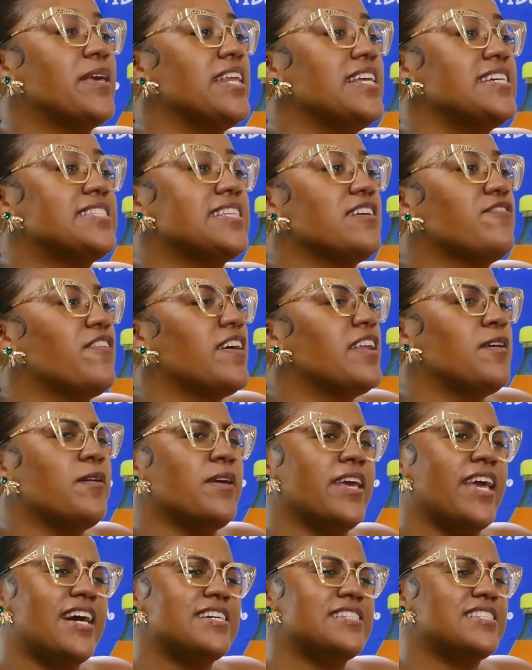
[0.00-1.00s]
day them kill themselves, and
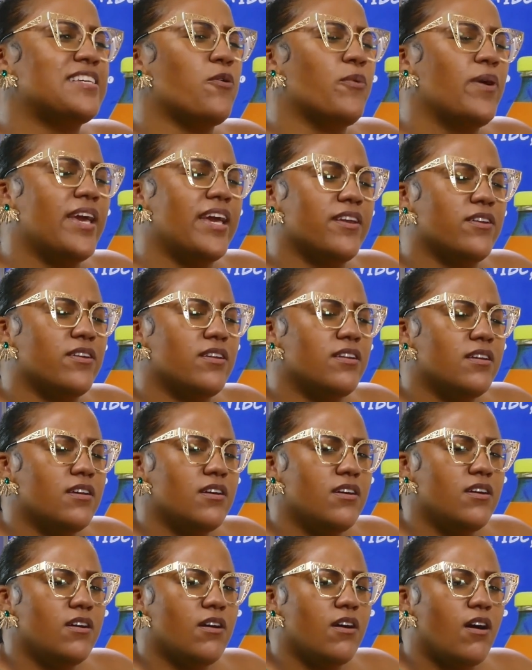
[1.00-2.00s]
then I say, wait,
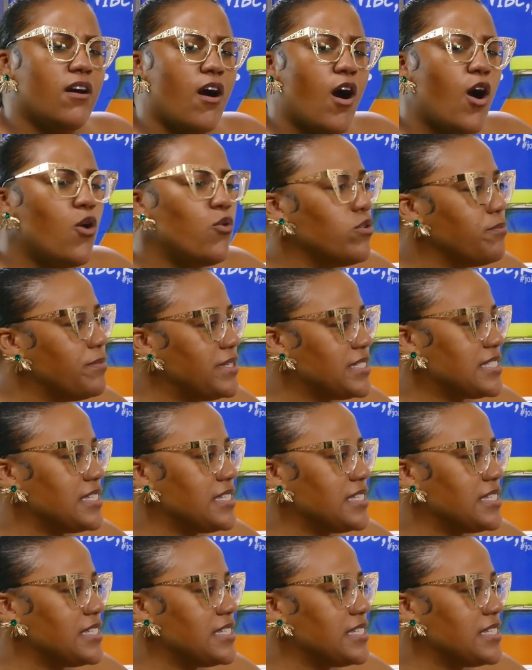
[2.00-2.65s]
how we miss